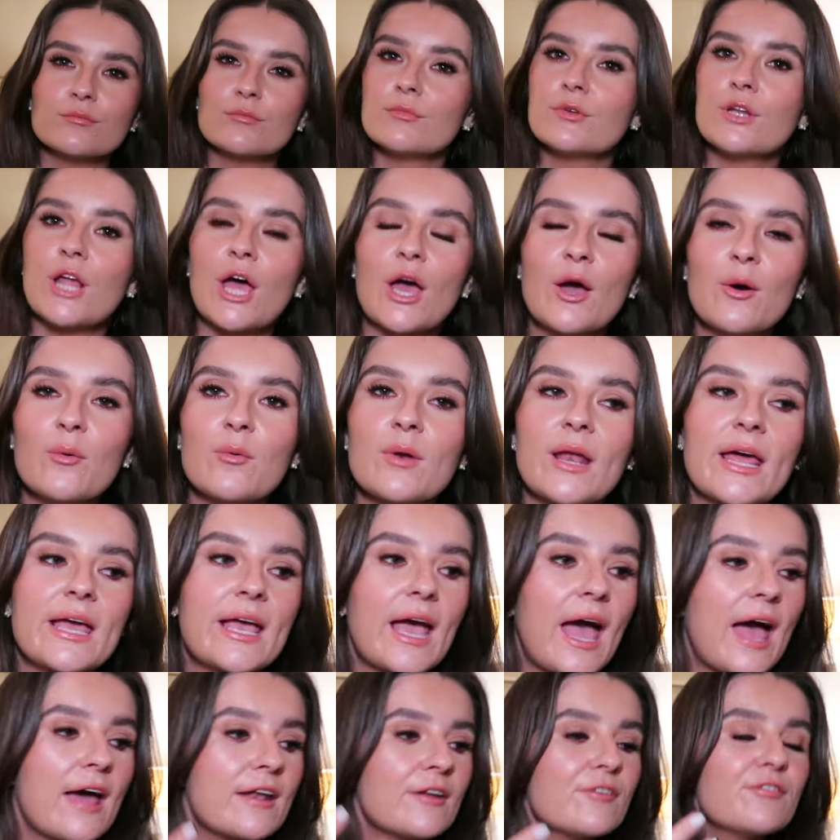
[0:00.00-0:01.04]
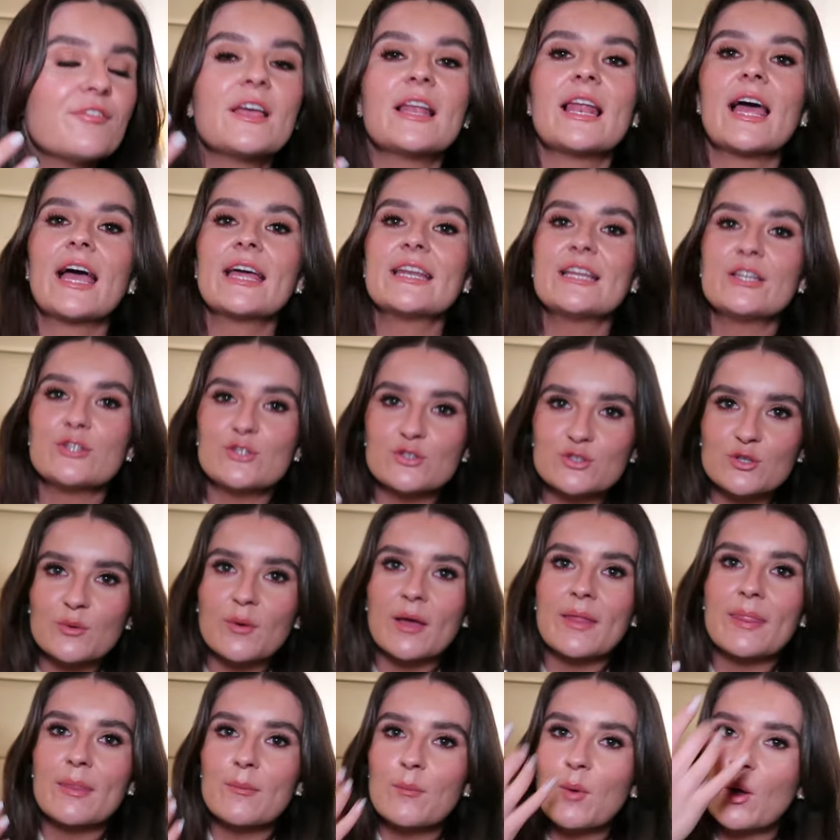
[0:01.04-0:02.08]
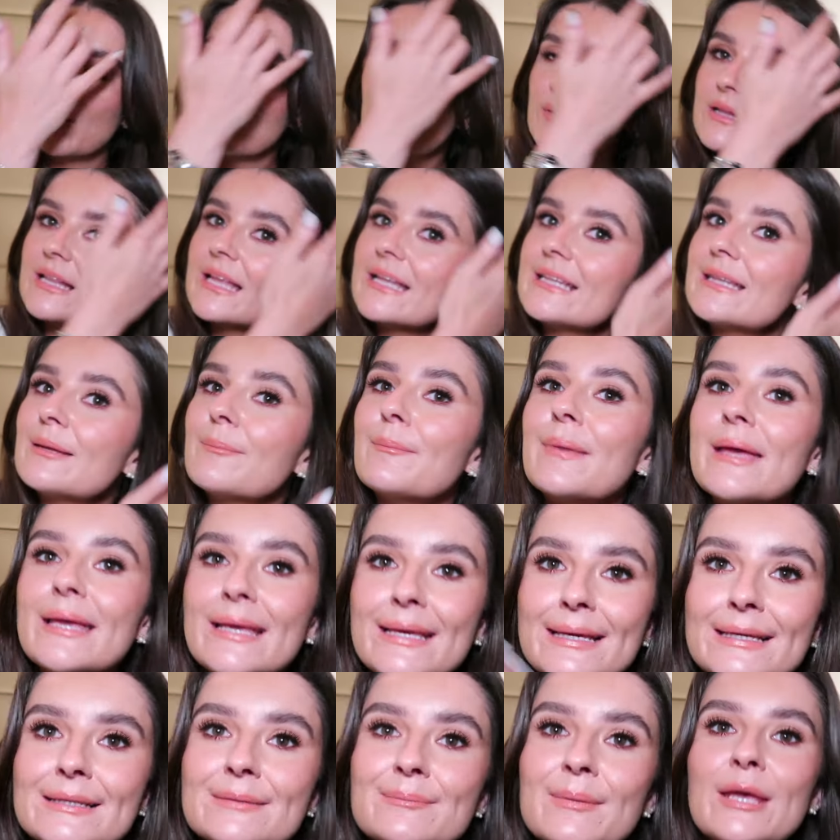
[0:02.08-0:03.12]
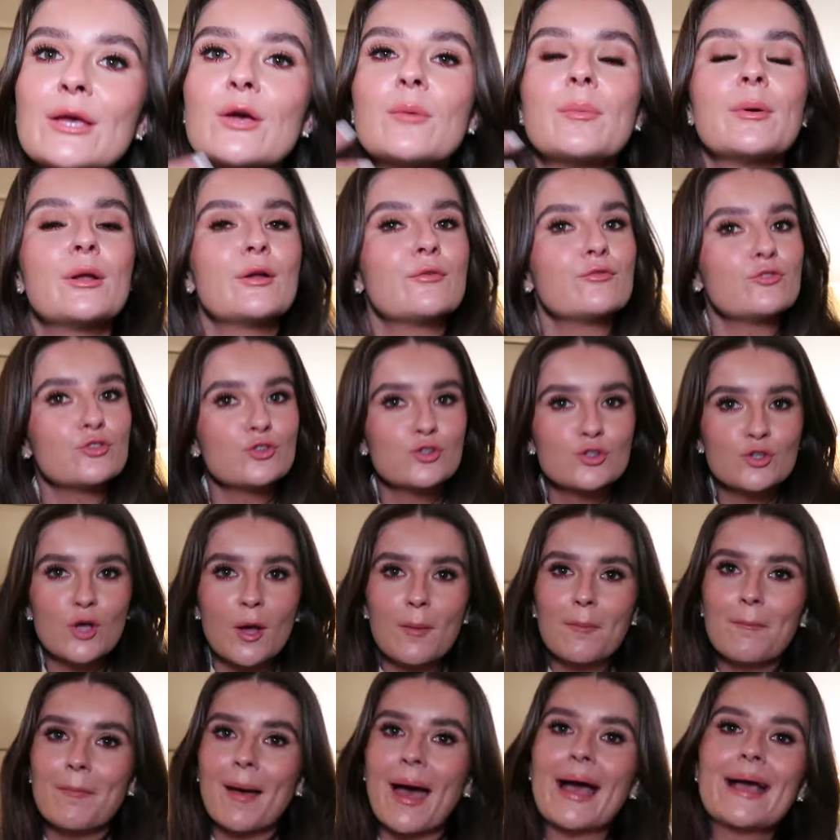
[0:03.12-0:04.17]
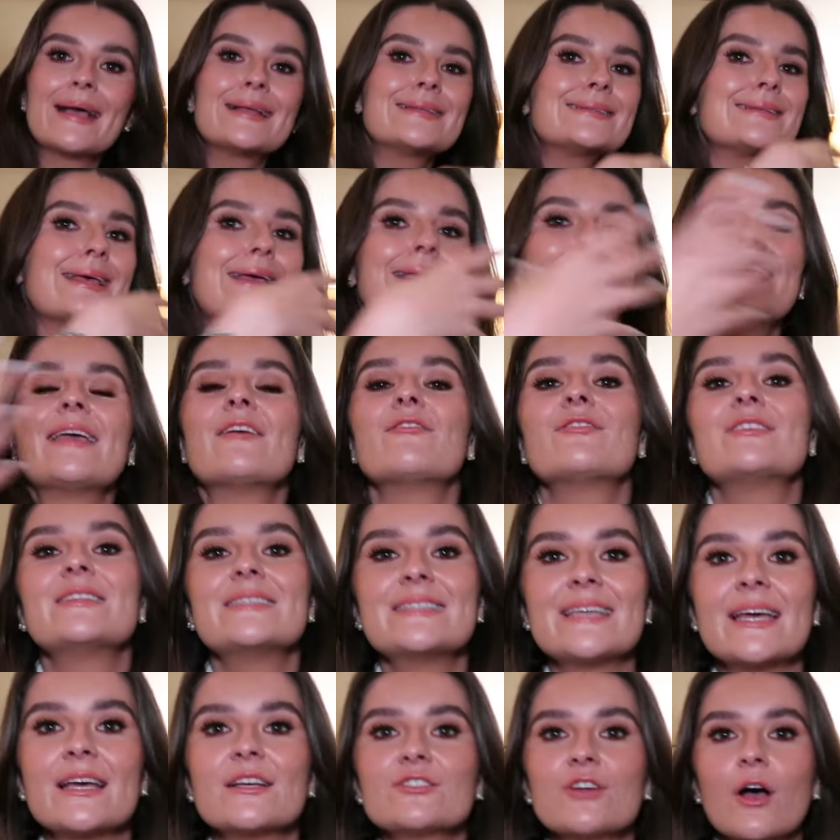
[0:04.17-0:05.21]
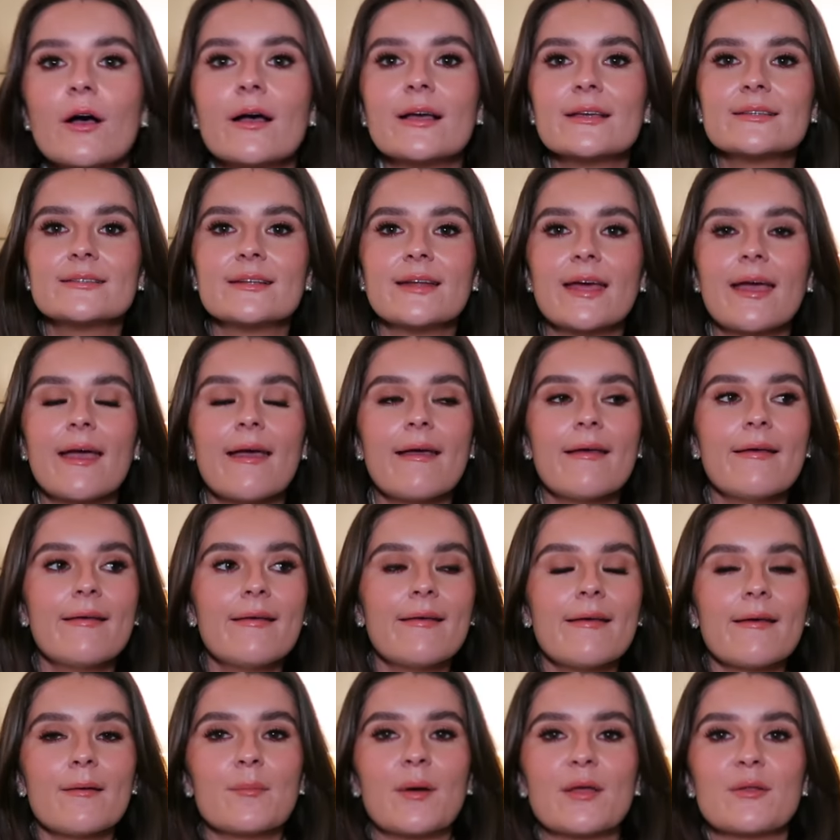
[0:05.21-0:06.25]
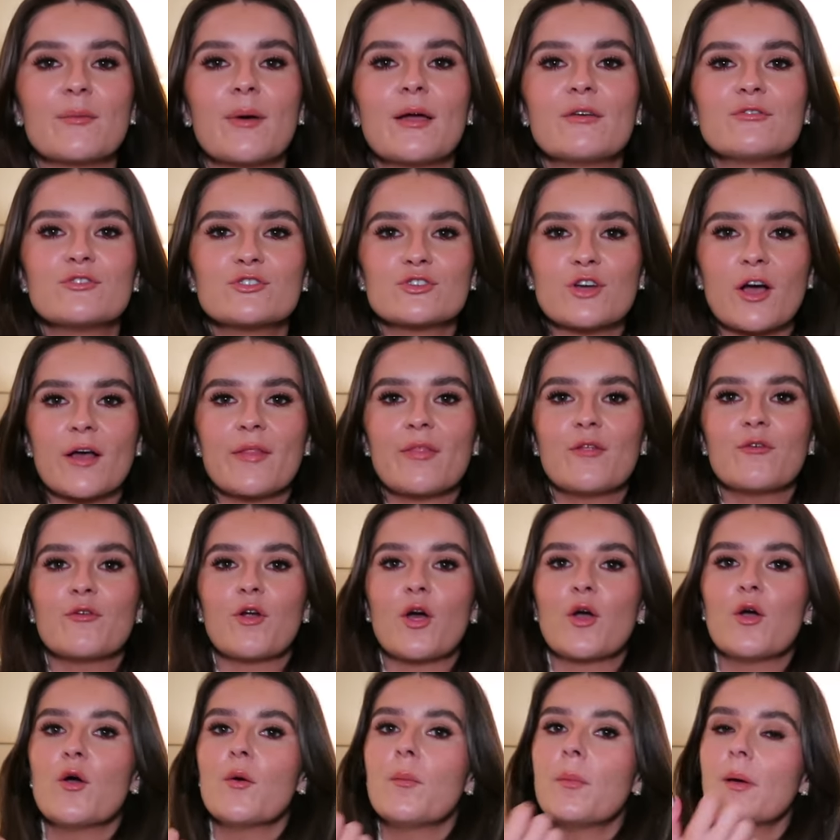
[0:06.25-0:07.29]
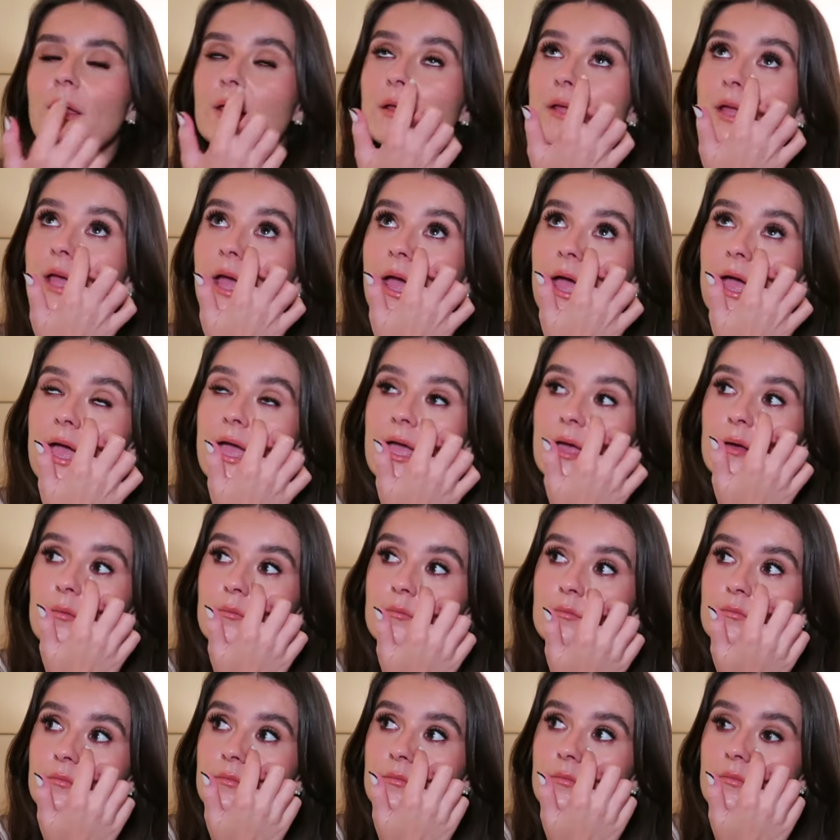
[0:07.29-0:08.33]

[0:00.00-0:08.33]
No, like, and I feel like I need to do it in the moment, like the Makey's makeup, and I've just got back. It's like giving TikTok, isn't it? By the way, I've just got in the robe.